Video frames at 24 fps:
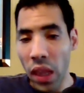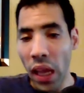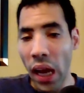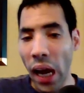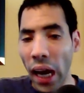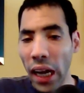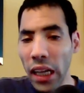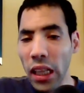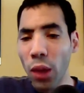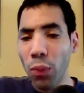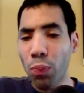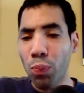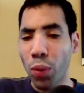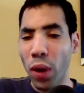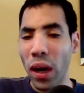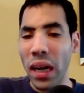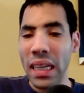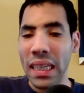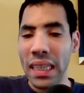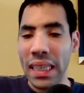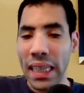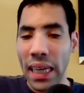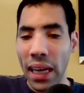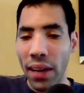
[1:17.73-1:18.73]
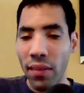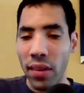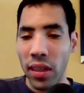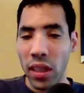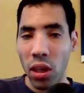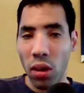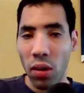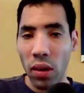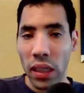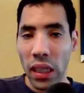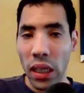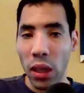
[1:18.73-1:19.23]
after playing this game
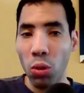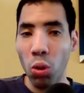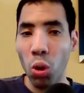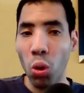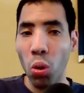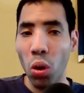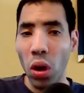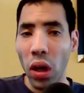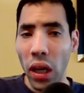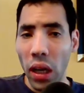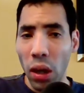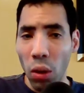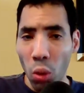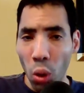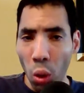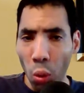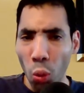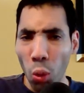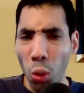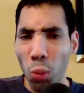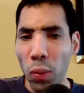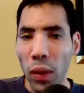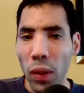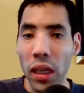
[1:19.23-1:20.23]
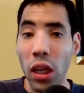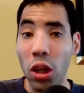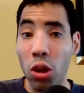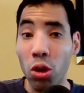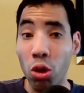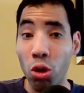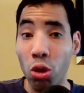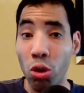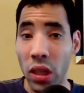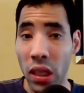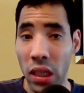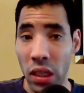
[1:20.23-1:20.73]
again, I think, what's my
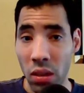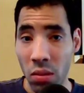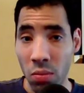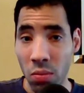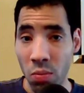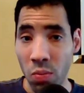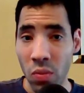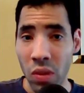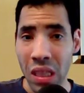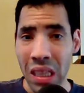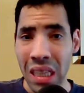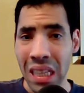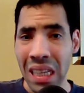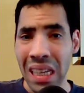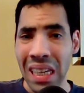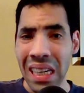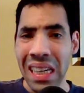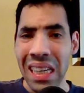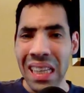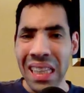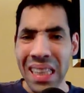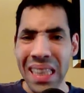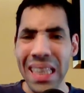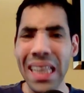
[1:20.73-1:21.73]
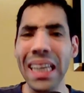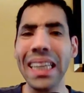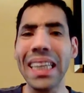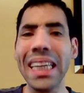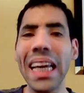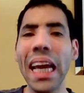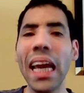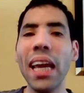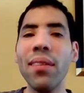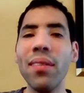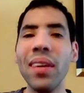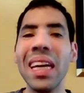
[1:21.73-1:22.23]
conclusion? This
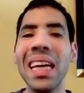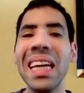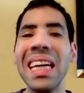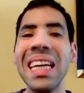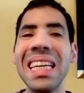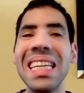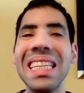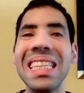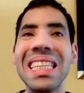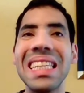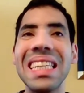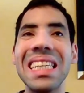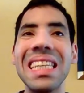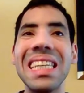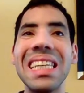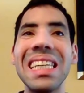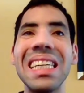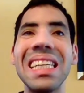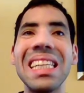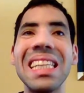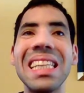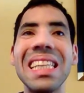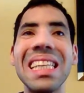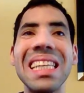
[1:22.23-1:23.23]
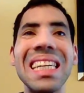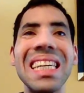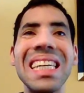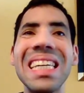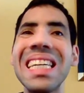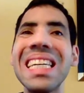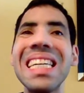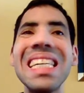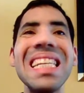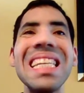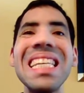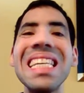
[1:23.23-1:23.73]
game is
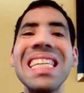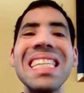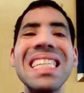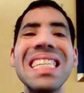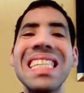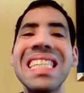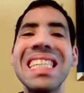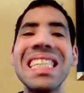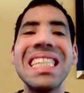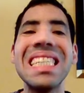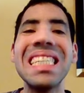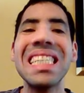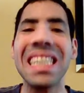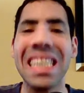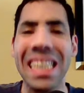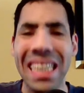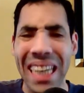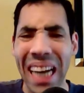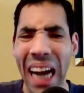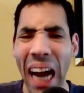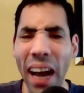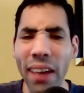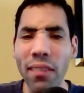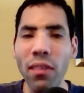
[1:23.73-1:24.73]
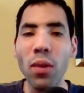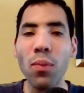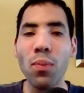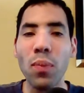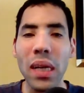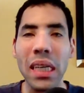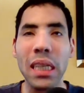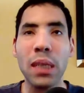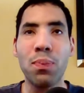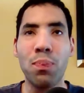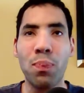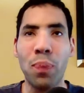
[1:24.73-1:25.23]
uh, kind of
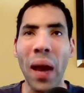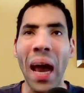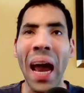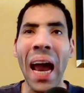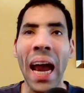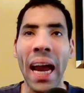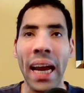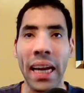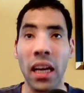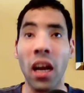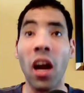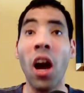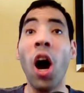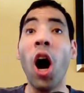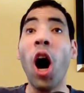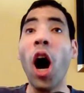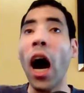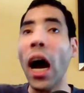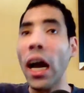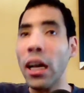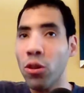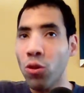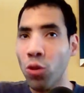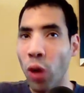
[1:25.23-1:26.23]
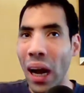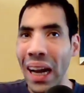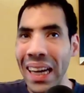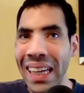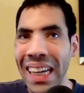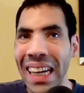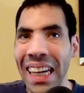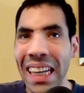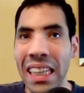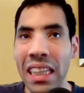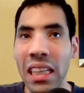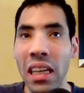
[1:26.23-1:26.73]
mixed bag. I like
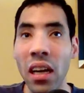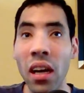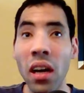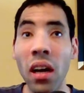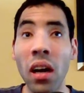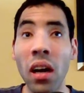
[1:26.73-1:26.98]
it,